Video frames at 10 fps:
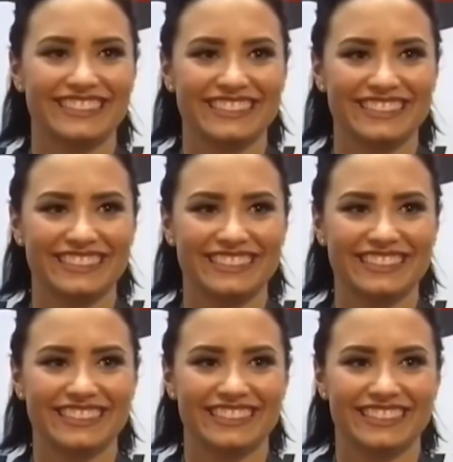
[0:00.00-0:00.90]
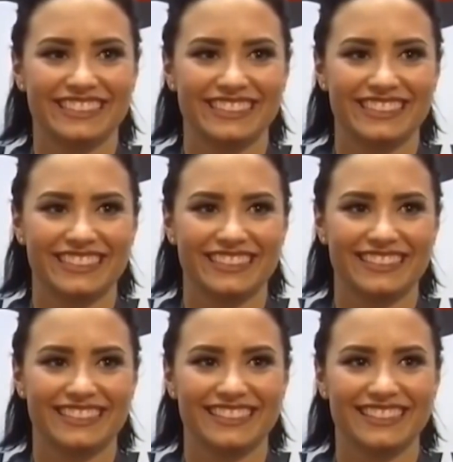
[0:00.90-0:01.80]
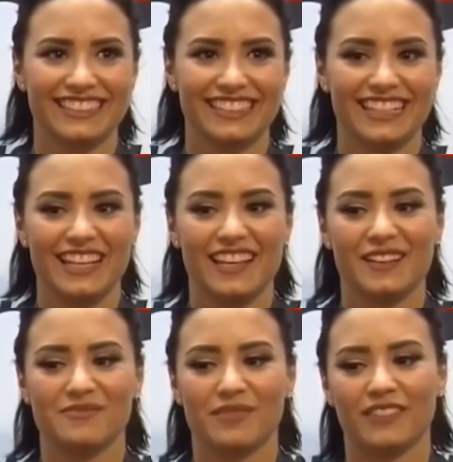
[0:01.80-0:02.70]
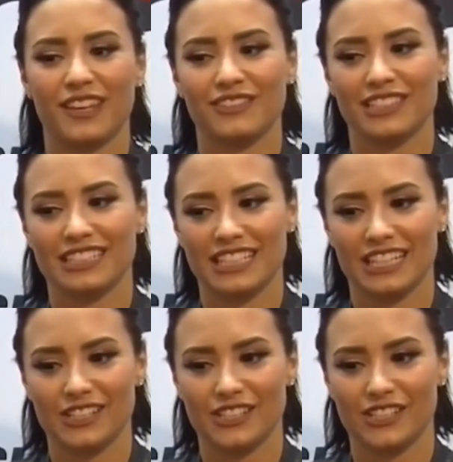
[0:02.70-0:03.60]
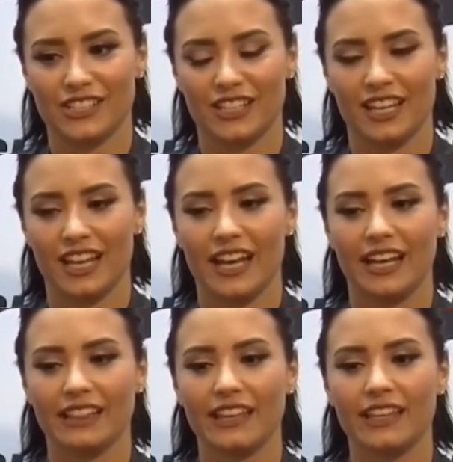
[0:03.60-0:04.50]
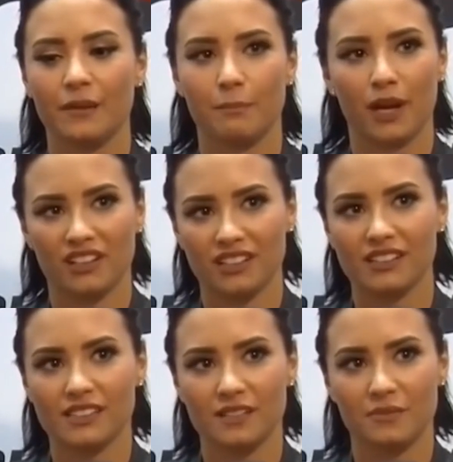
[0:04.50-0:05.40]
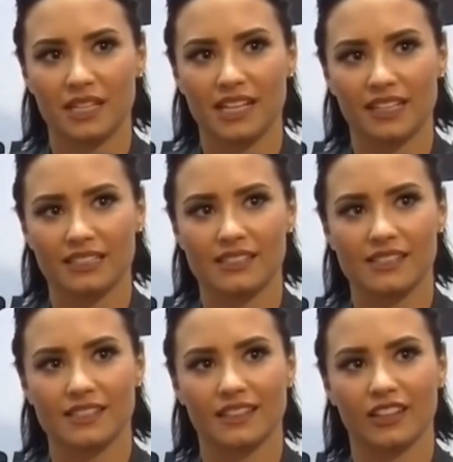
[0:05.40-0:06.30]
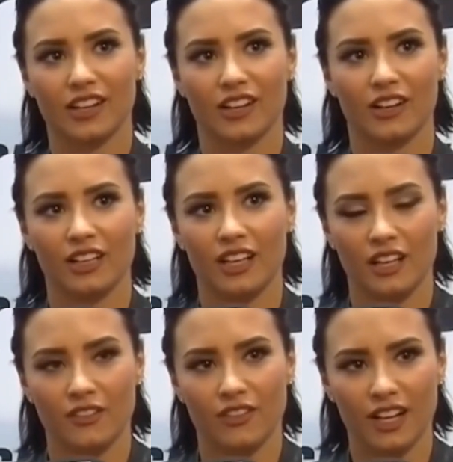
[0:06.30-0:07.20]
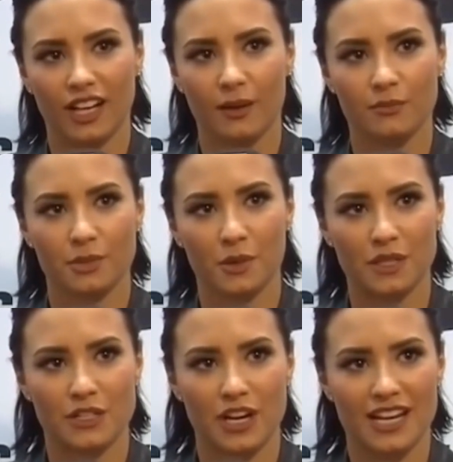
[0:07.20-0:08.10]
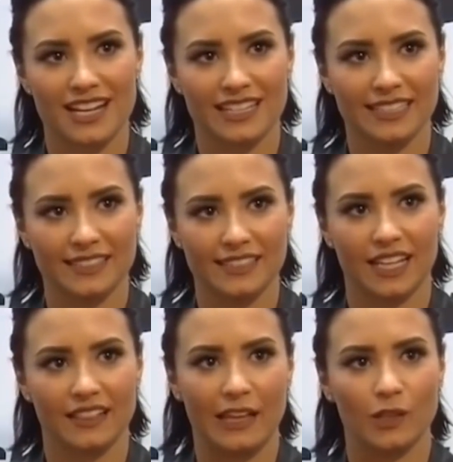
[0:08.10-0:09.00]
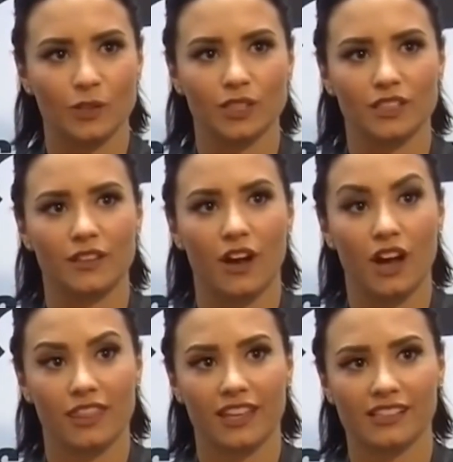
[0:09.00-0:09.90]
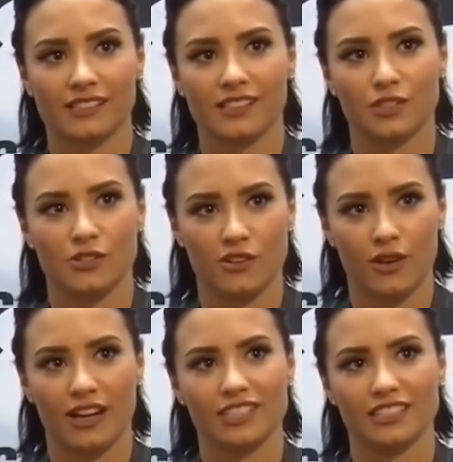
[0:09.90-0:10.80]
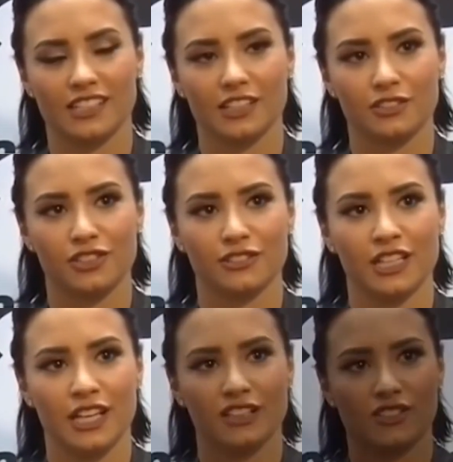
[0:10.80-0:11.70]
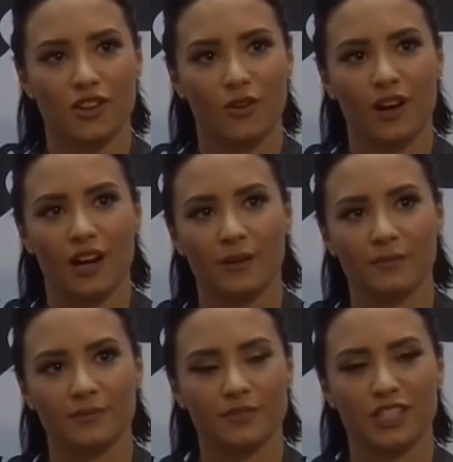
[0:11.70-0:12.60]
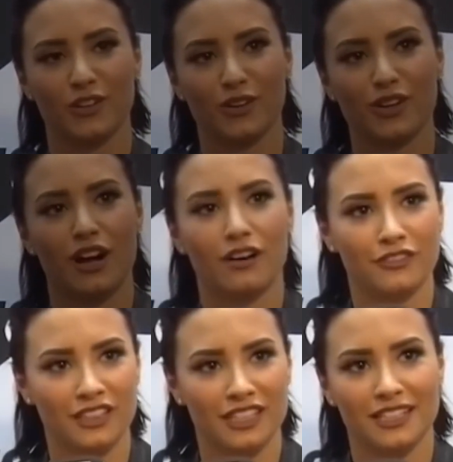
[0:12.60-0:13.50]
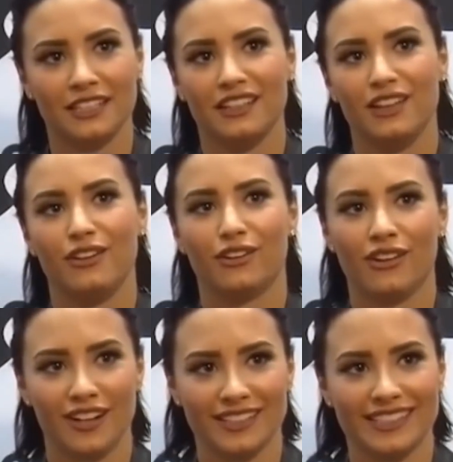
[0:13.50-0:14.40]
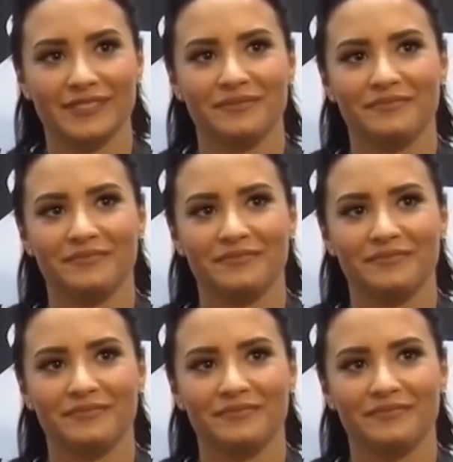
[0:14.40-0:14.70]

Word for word: And uh, your favorite dish? My favorite dish. I like mugs because they're very comfortable in your hand and they hold hot things that you don't have to touch. So, um, you know, coffee or hot tea.